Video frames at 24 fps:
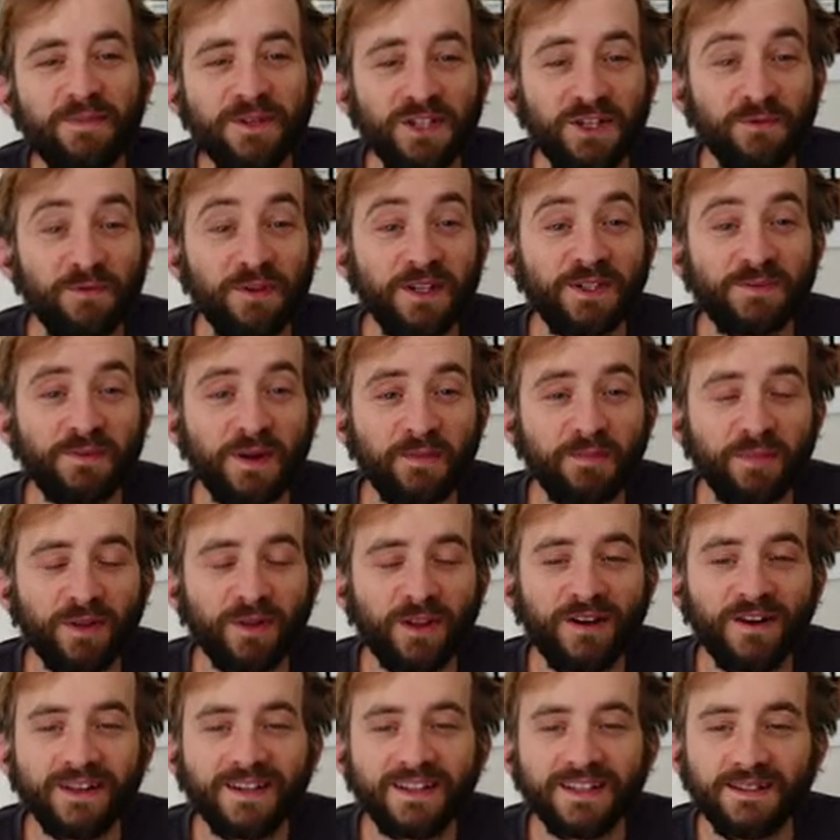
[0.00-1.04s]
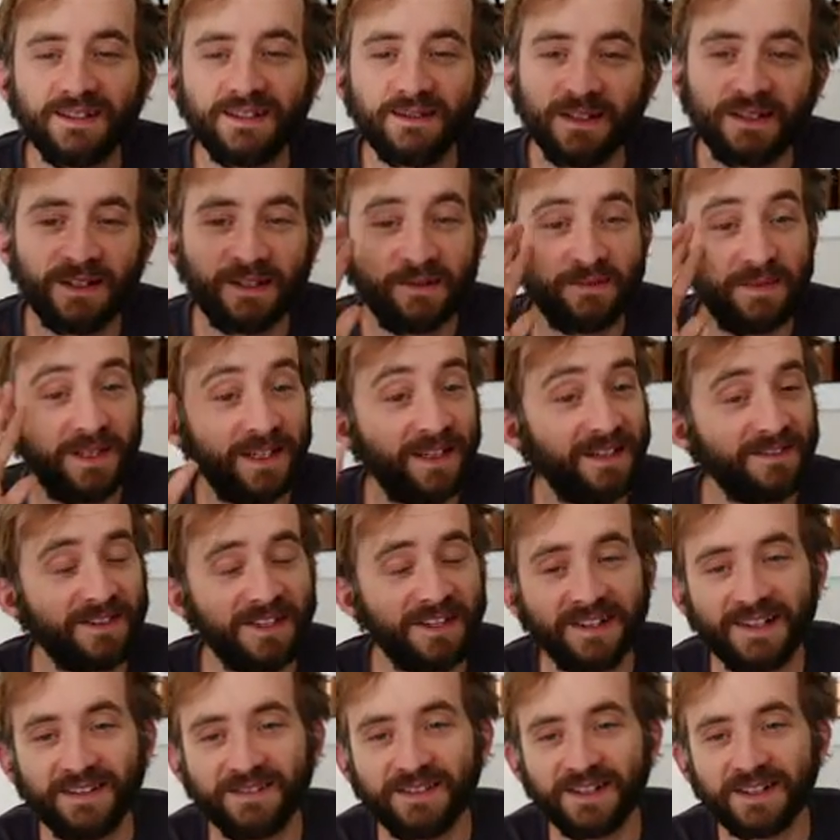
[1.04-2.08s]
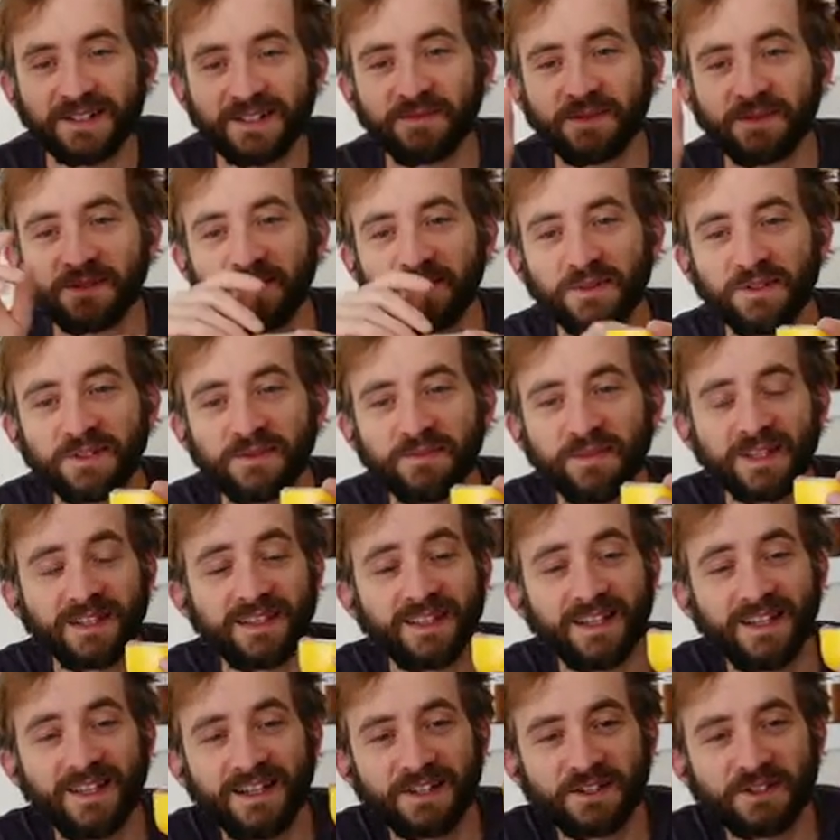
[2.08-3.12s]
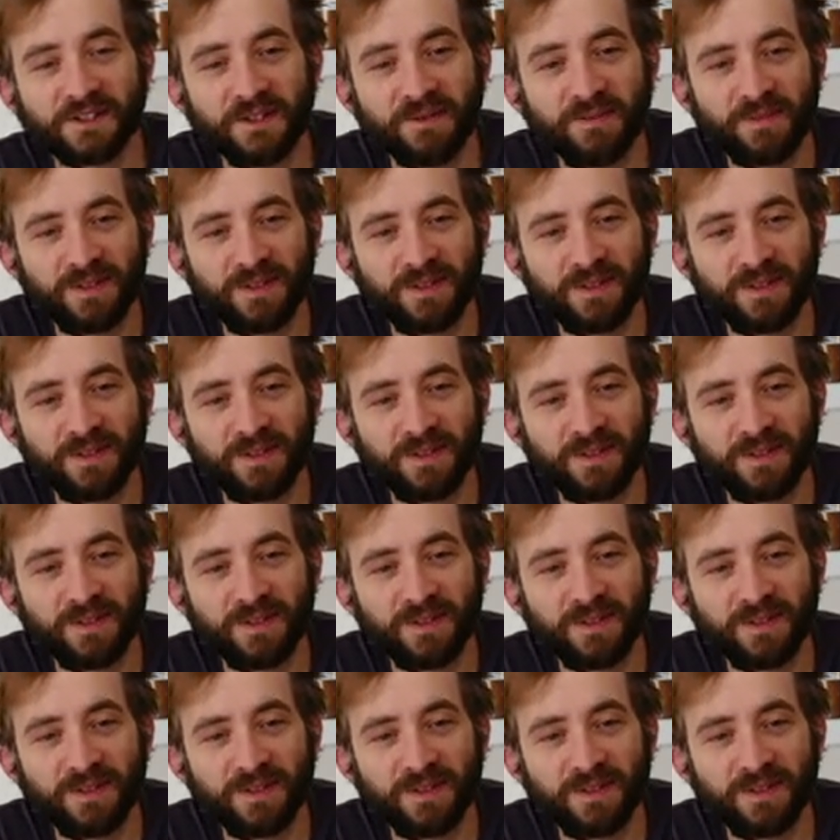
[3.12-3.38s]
She reads my blog, and oh man, I've got some stories about that actually,